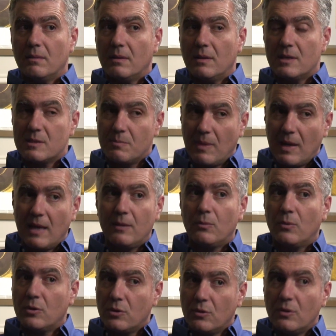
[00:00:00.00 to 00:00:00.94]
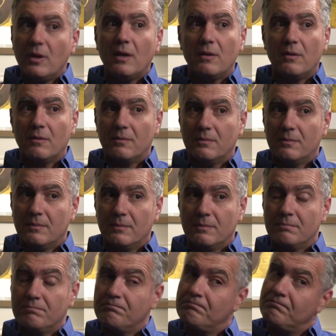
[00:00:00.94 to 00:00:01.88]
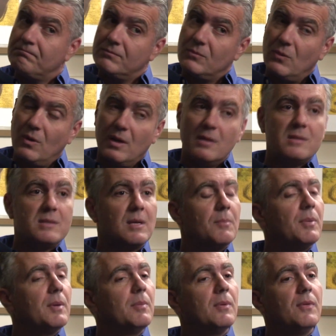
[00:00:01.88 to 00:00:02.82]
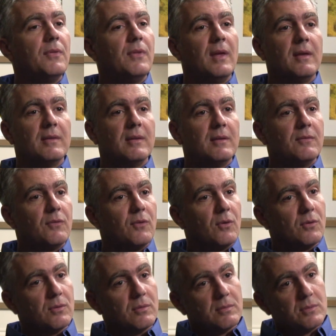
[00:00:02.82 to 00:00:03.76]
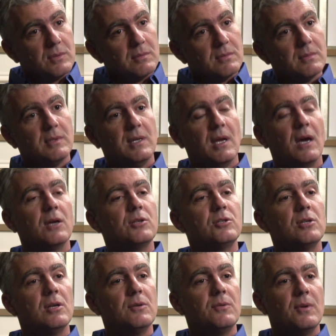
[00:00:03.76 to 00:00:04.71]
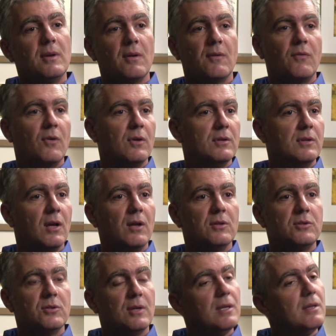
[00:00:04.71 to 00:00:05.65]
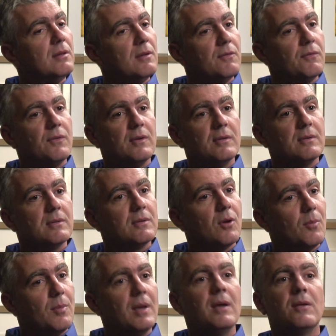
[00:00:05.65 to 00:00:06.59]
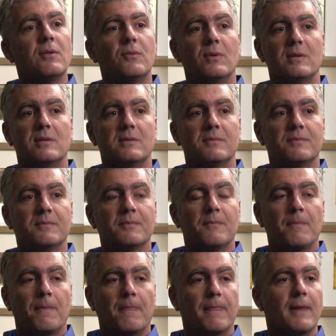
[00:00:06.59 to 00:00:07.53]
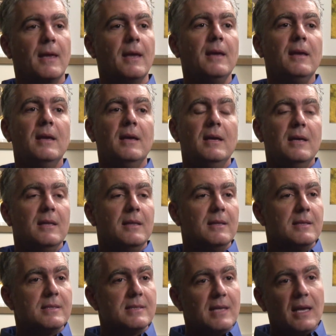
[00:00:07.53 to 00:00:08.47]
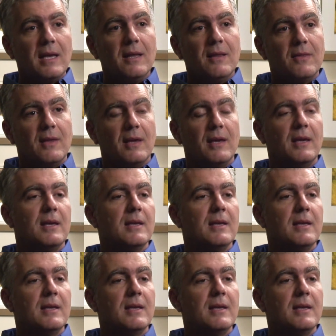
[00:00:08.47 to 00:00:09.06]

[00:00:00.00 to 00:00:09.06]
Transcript: Is blend what you need? Well, some people think that for young children and for adults, you need different omega threes, mm-hmm. okay? The second thing